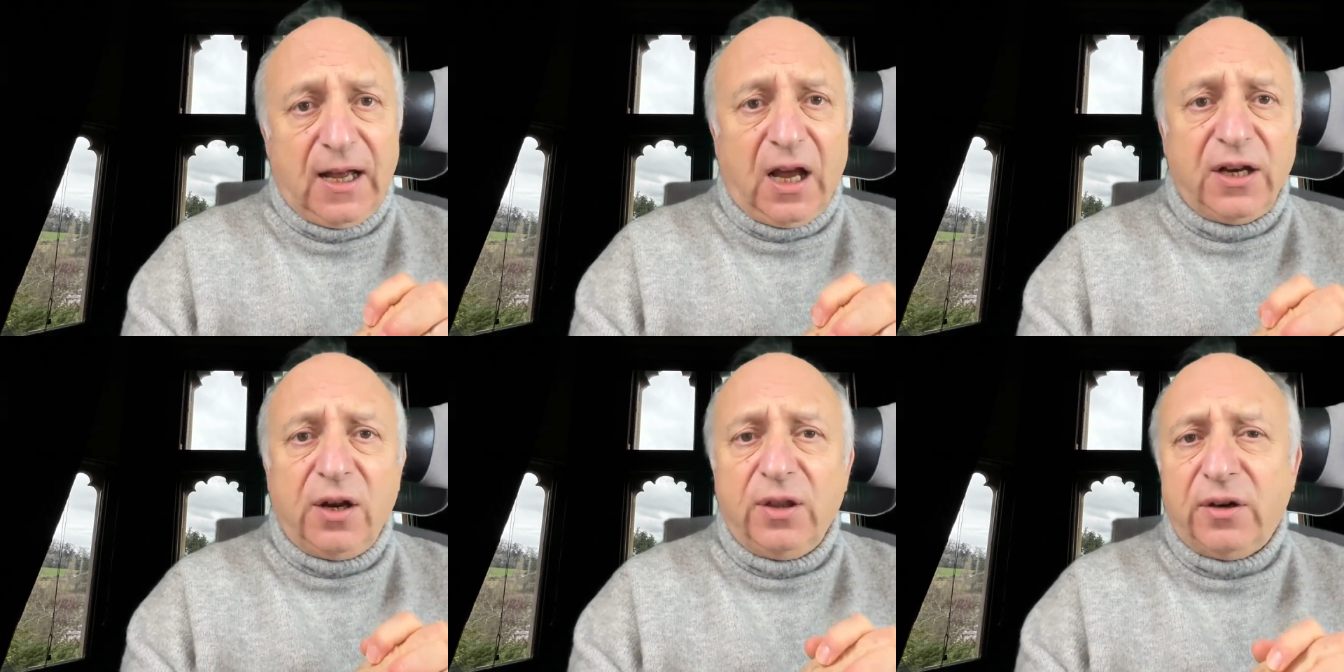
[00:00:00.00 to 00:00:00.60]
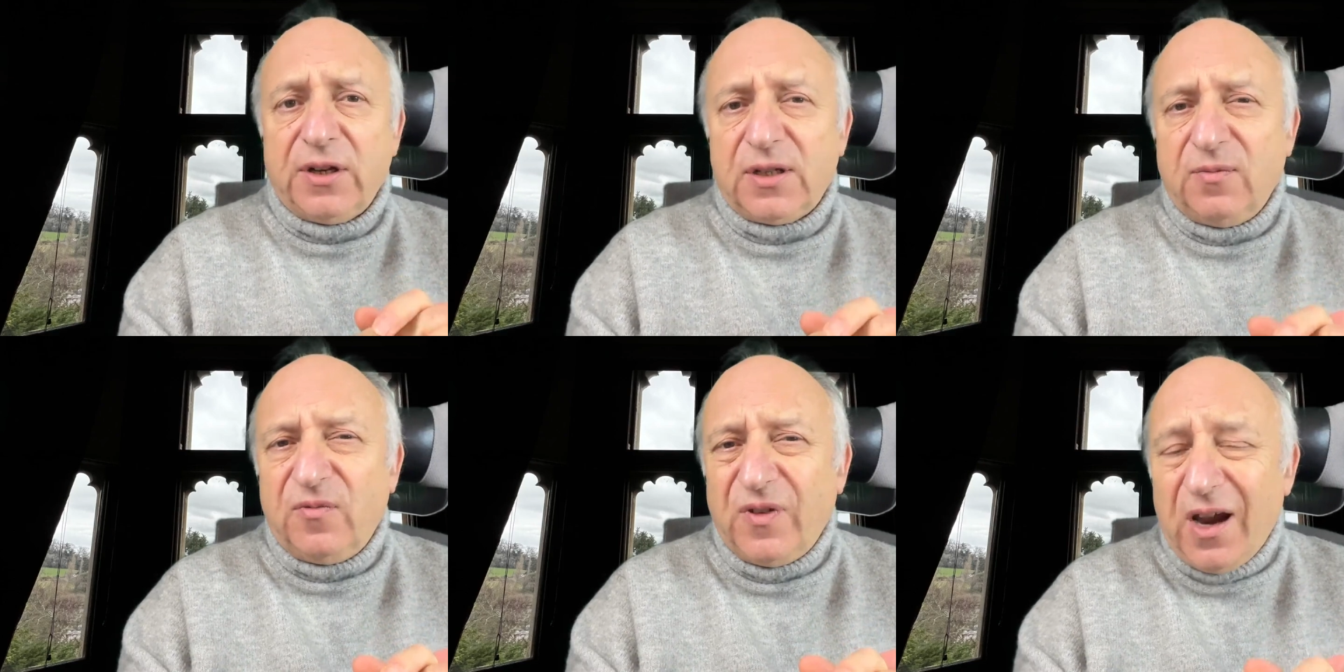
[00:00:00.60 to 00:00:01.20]
I know there are
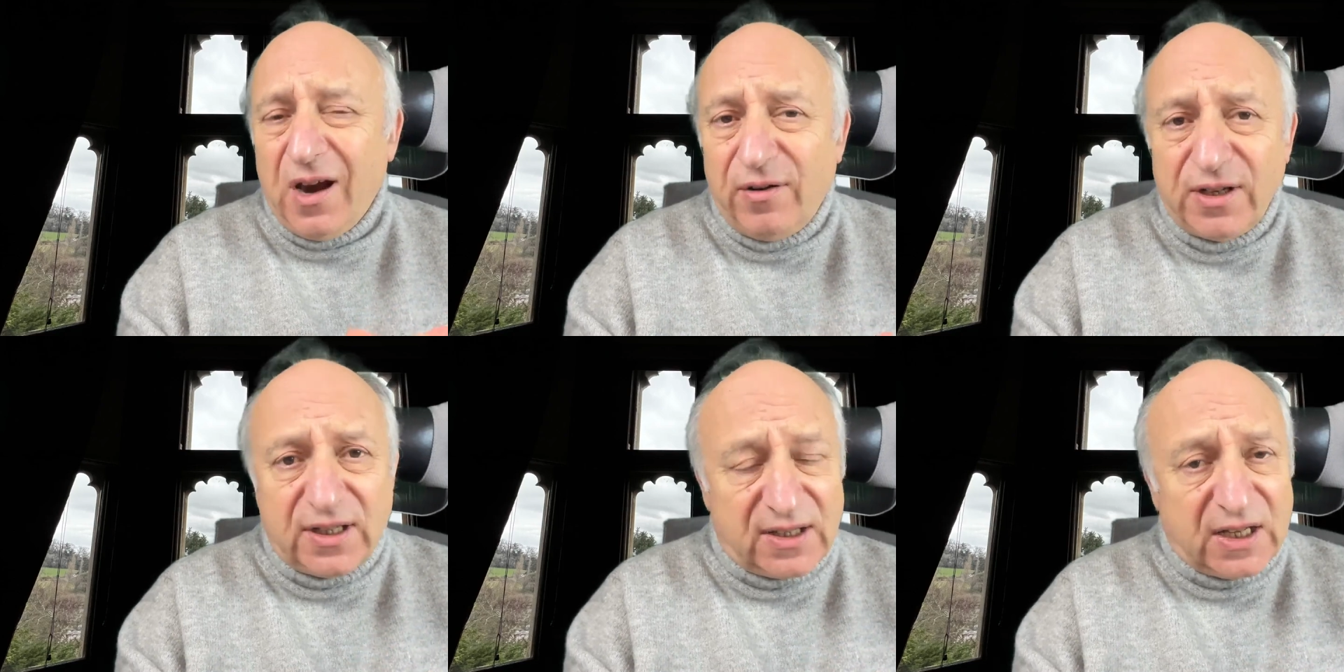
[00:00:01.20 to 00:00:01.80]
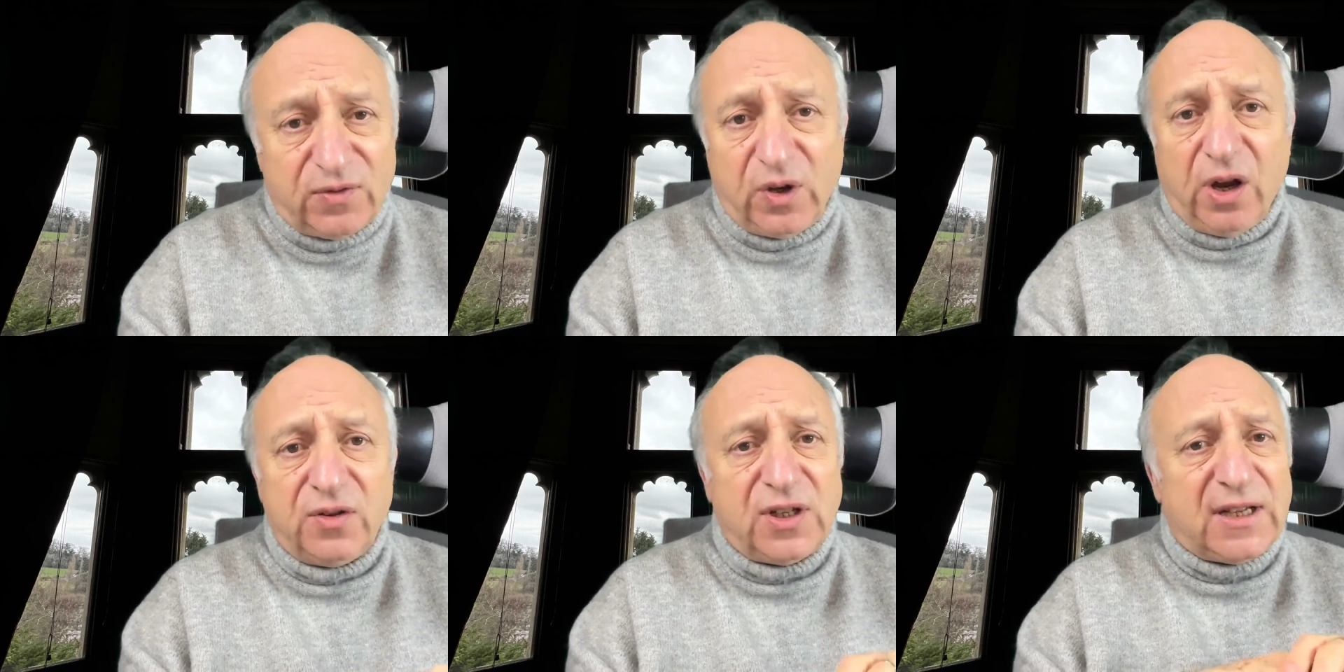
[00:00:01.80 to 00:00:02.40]
some very successful
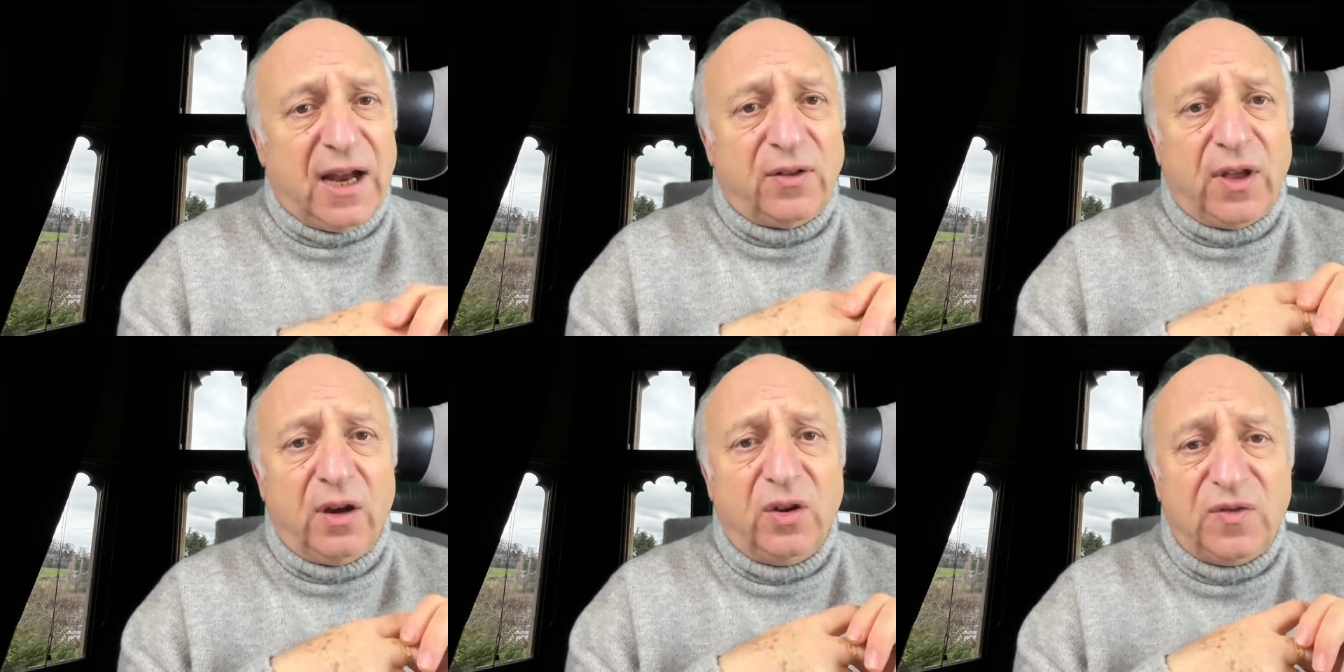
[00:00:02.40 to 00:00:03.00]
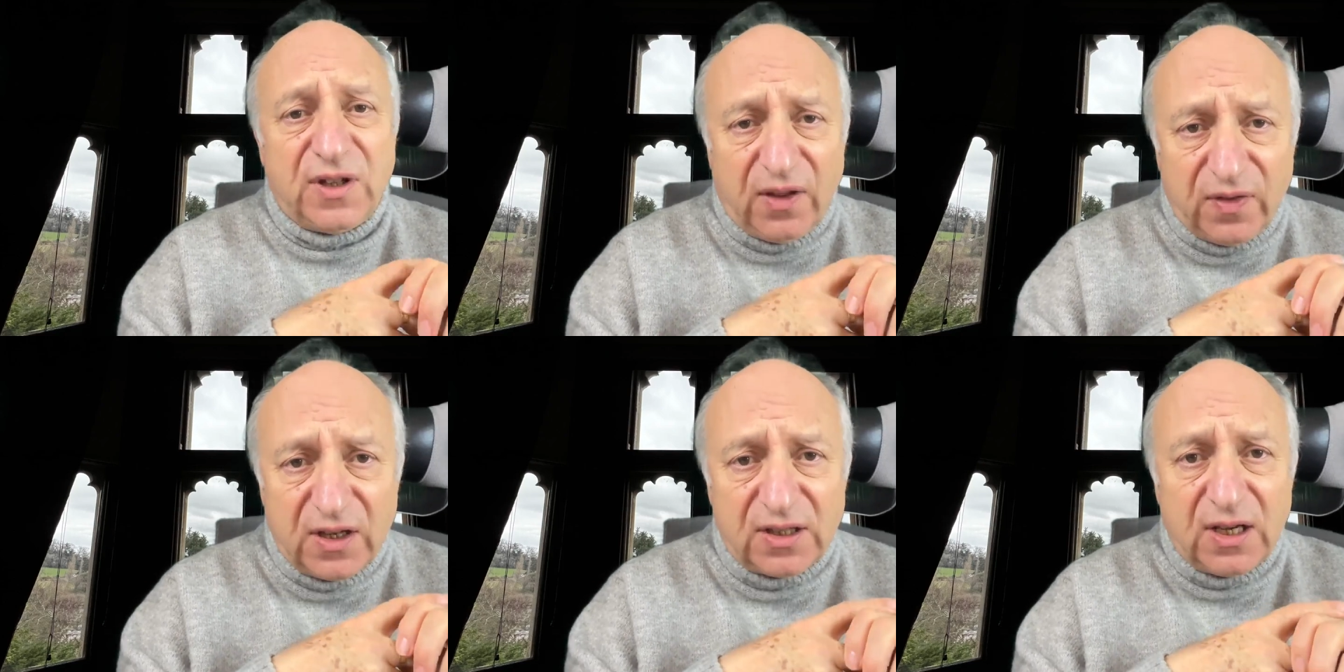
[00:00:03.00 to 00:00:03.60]
coaches out there who've done
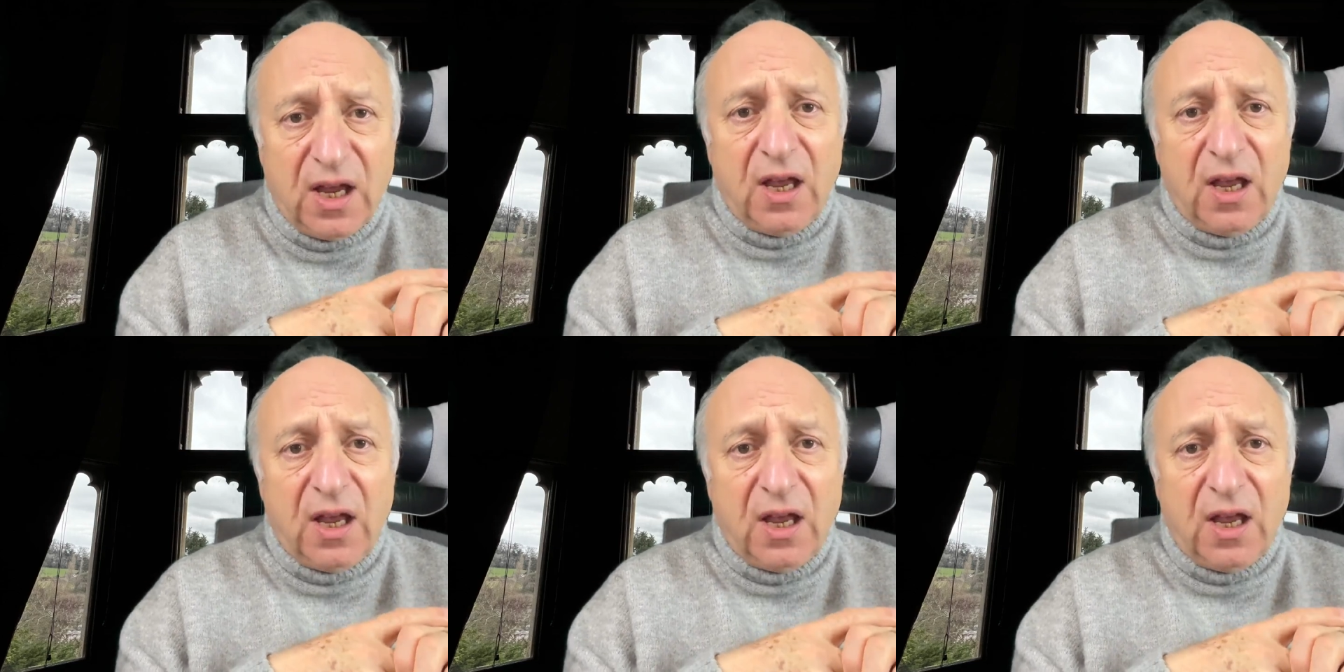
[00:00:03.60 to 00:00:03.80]
this,